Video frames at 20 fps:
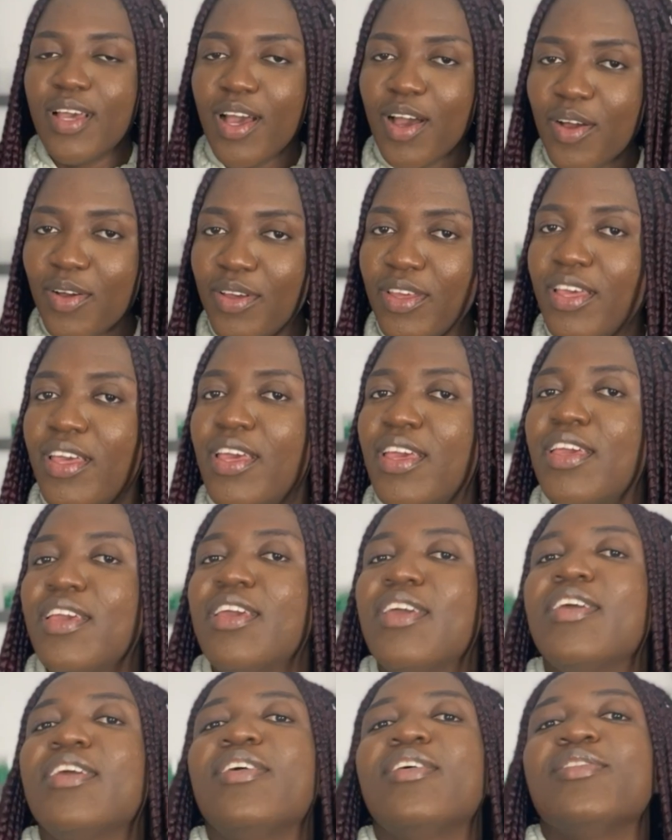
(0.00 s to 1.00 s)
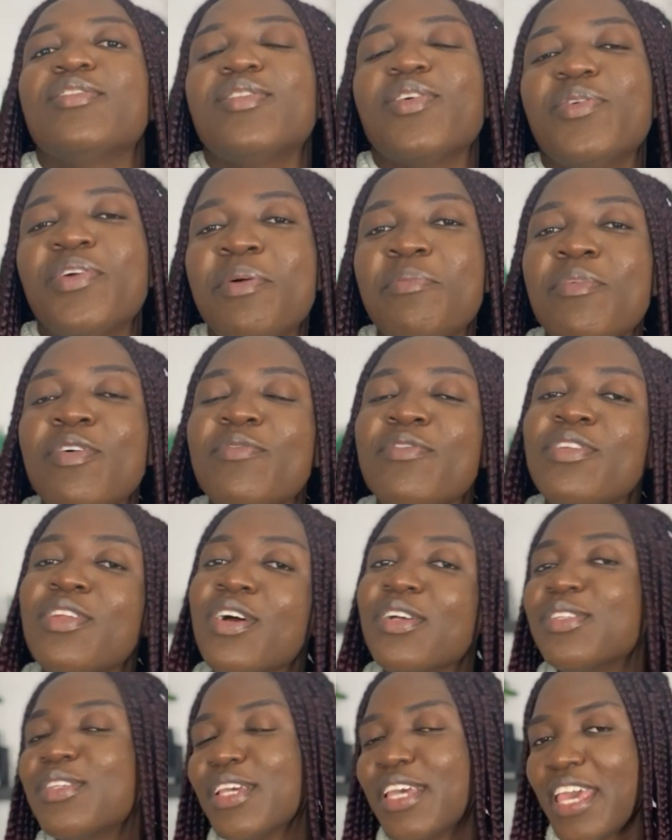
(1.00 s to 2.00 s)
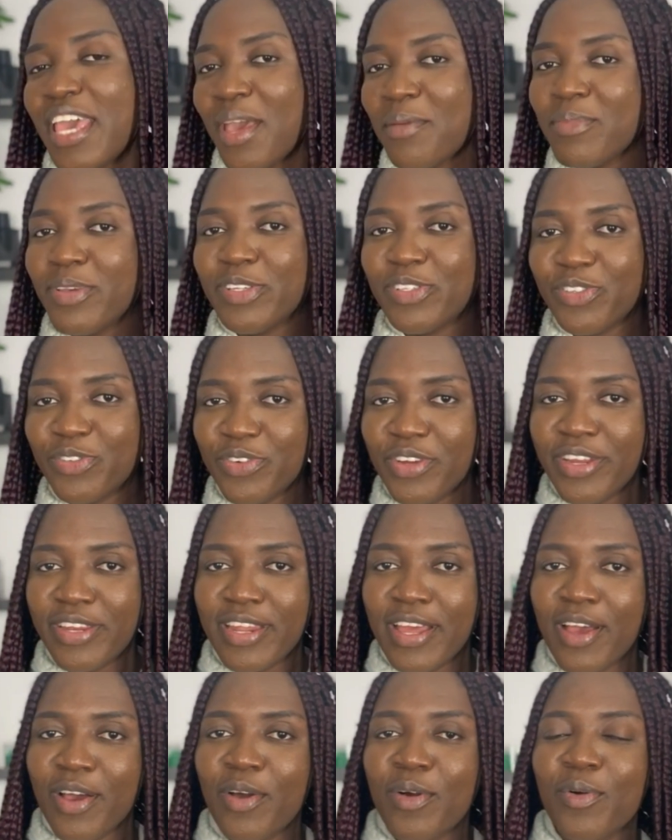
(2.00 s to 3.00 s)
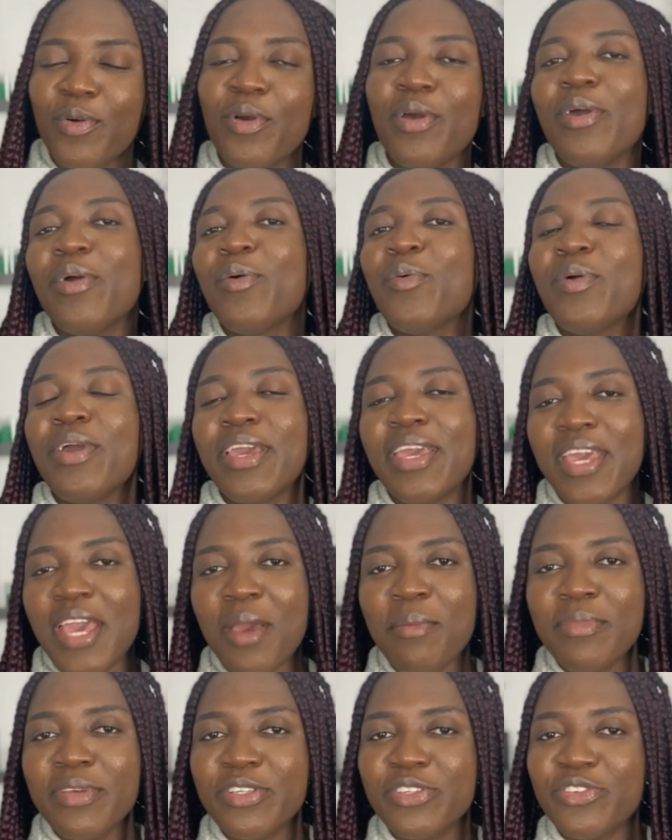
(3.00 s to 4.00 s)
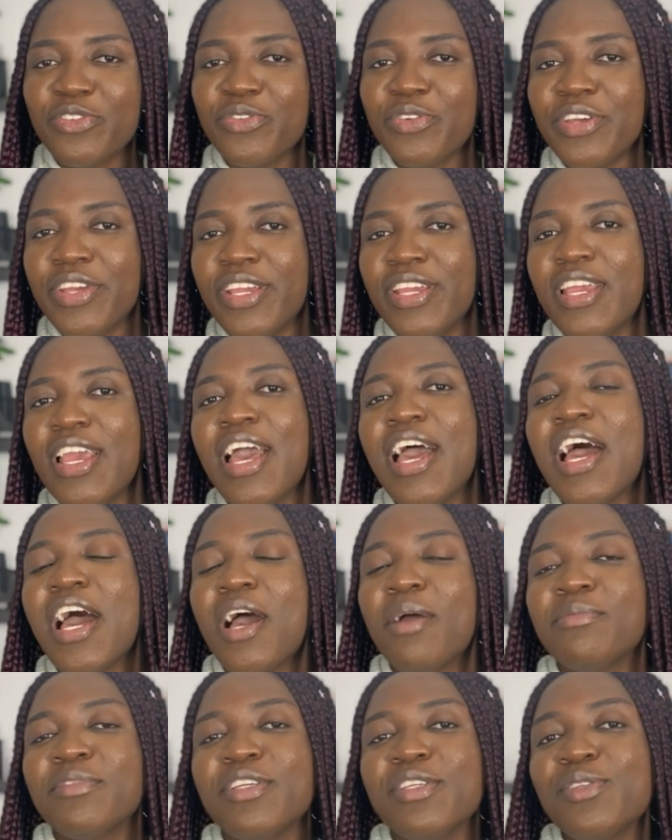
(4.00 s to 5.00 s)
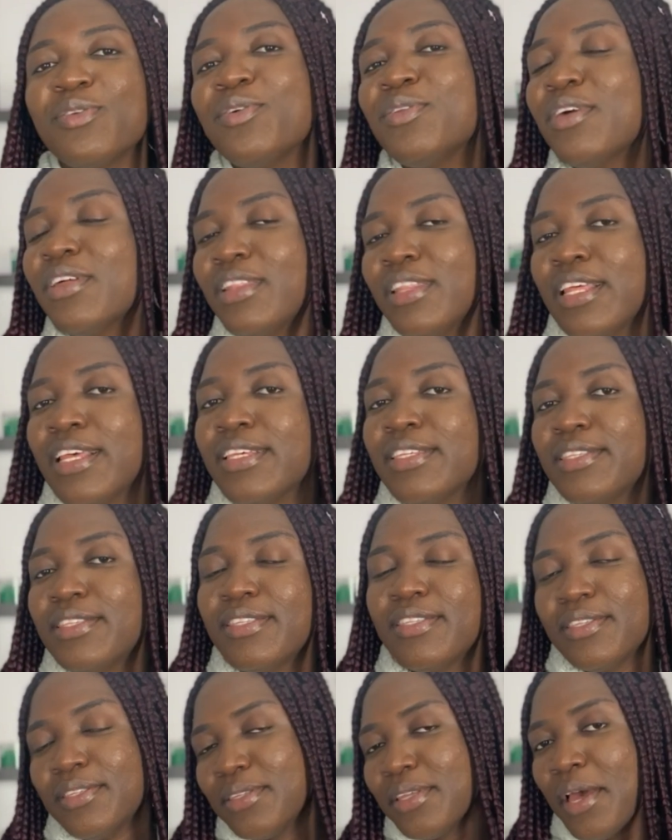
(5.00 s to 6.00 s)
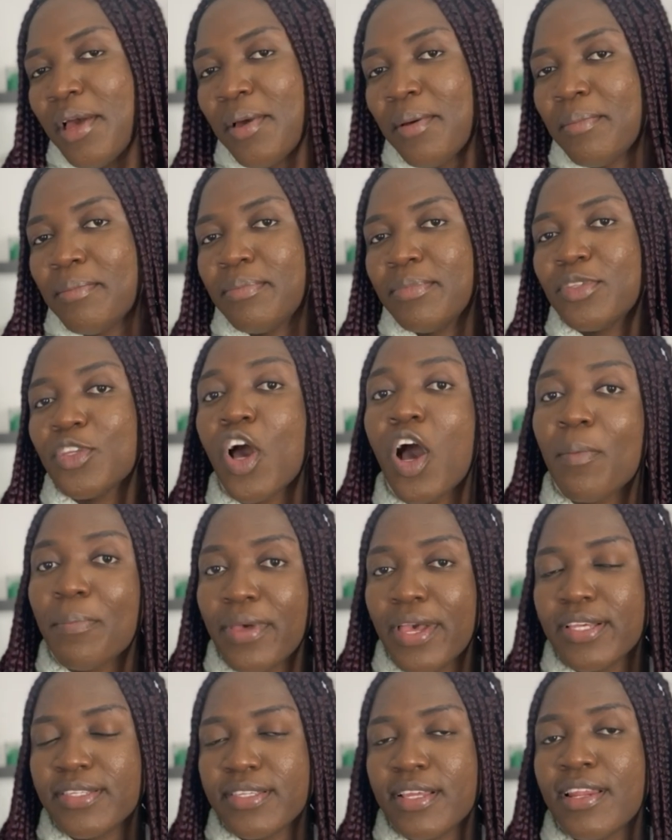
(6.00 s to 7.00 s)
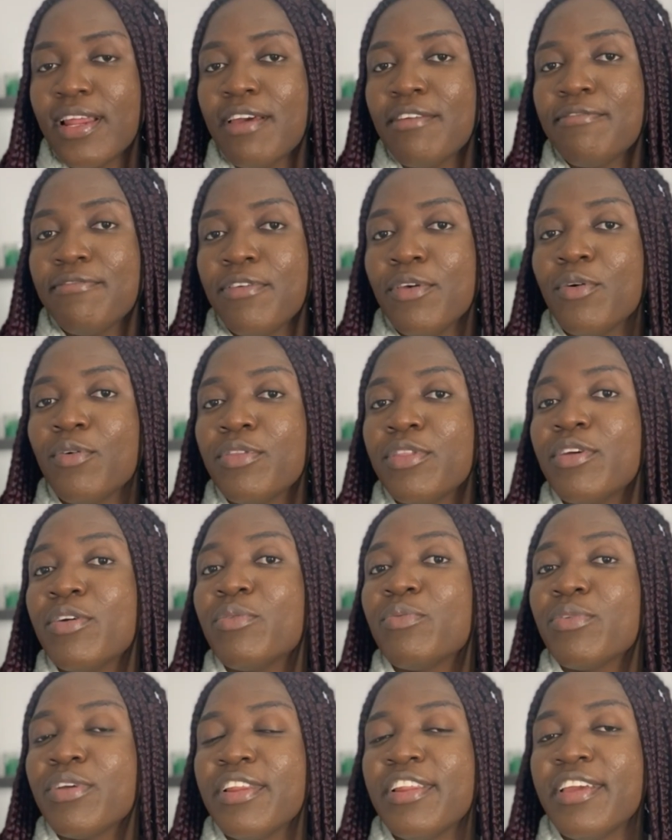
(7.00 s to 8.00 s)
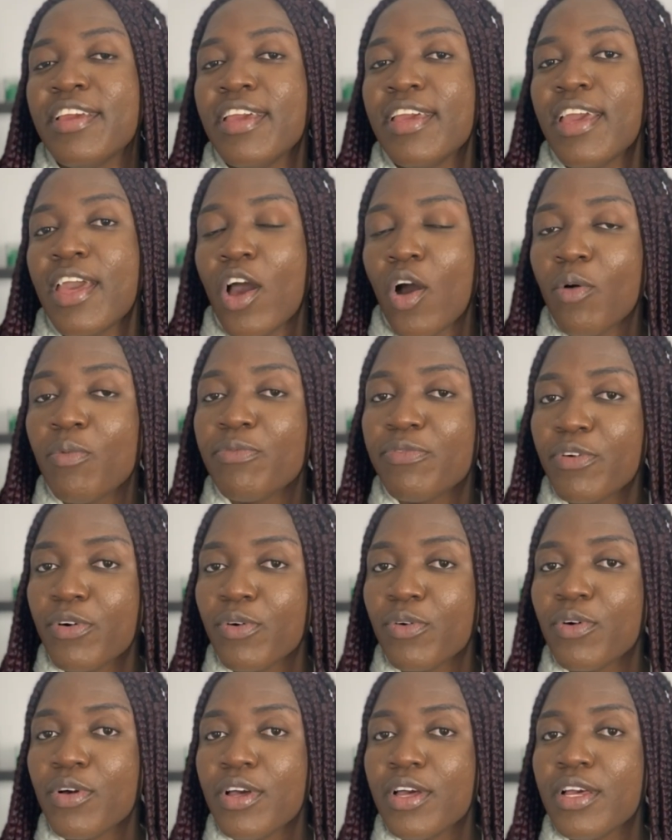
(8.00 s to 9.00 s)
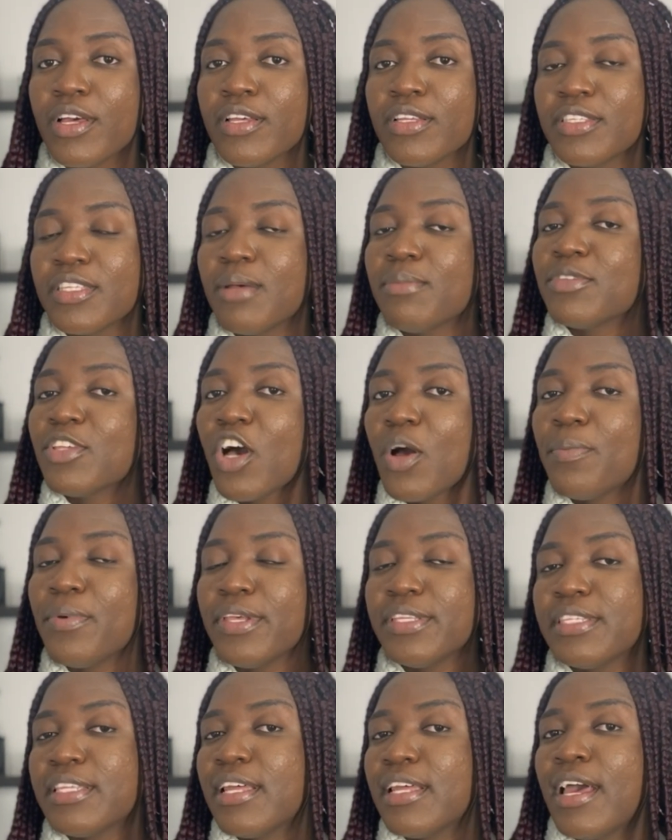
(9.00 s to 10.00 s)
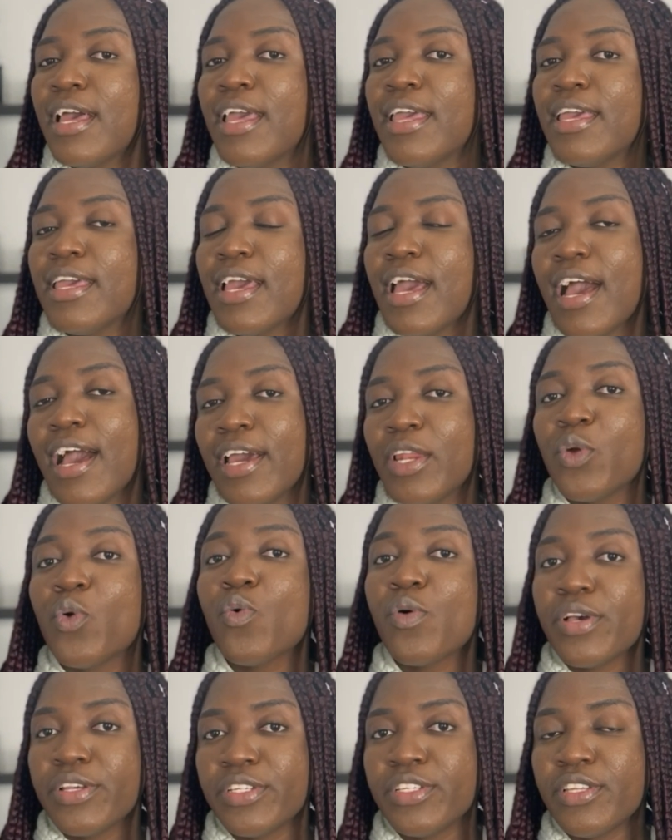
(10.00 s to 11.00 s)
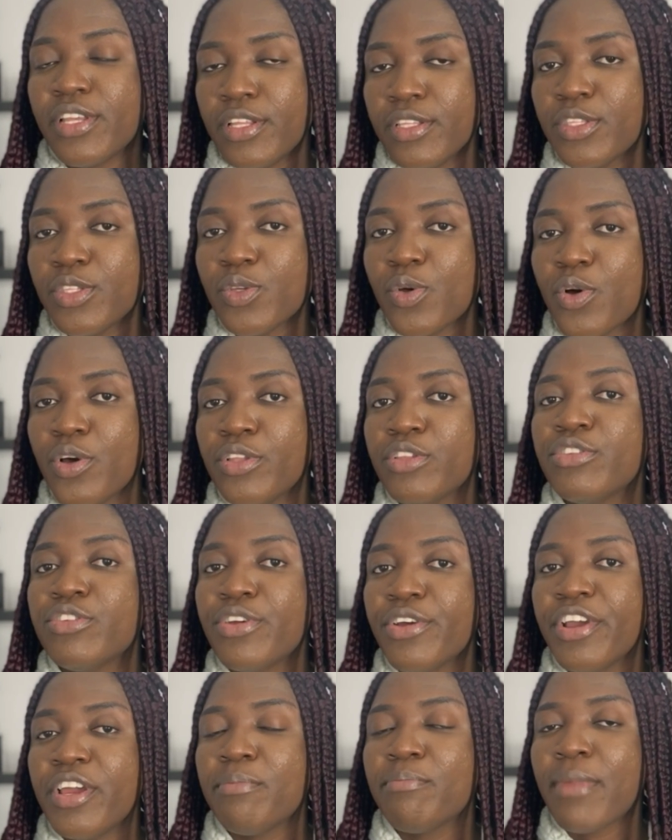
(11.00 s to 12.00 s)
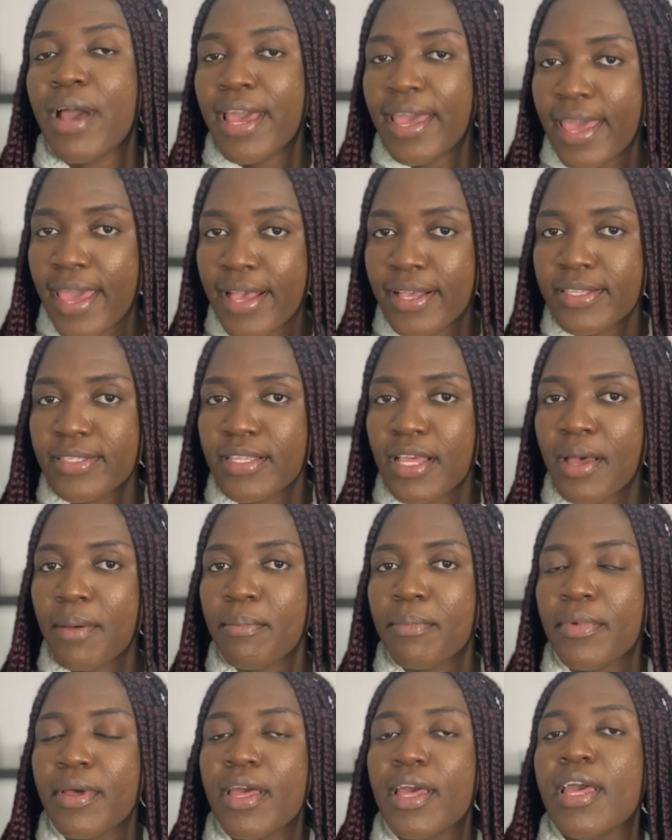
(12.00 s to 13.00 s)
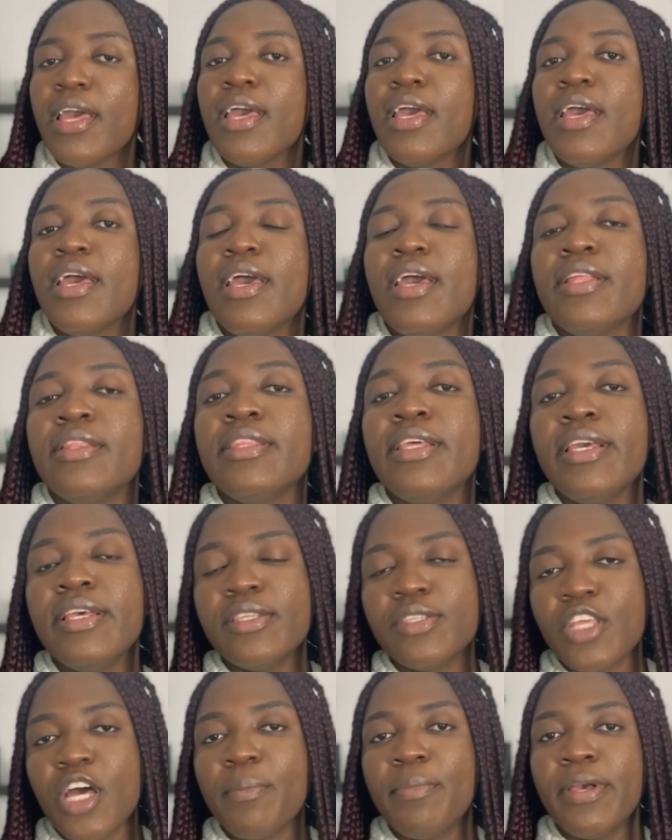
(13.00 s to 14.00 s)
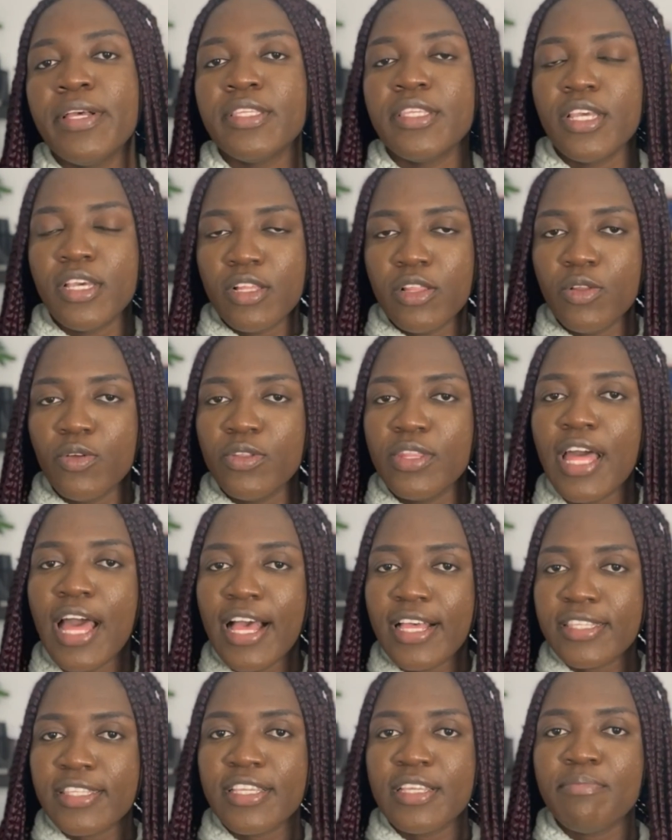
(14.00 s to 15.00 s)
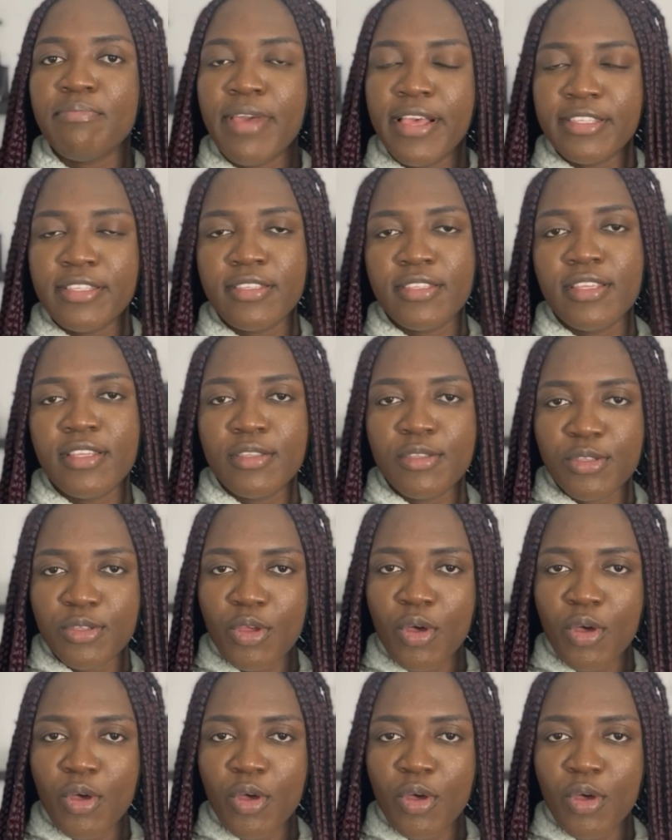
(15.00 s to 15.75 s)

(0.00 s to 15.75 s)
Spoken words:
Okay, so we're moving on to chemistry now. With chemistry, I'm just going to list some topics that I feel they're really helpful. Some topics that I had questions on during my exam. And these topics include acid, bases, and